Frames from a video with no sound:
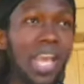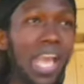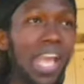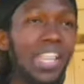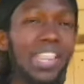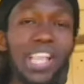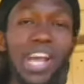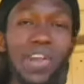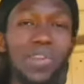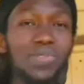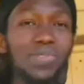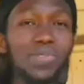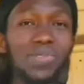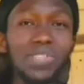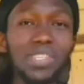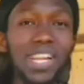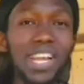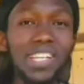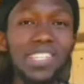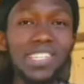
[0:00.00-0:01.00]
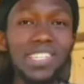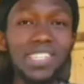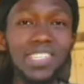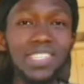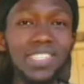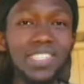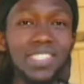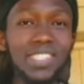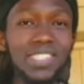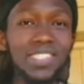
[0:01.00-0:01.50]
And now they're not
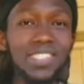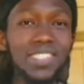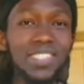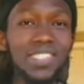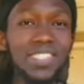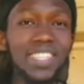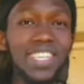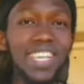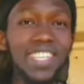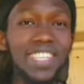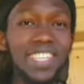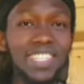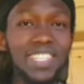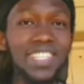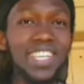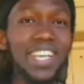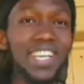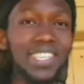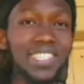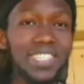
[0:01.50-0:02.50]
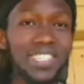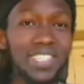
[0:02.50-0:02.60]
gonna get the chance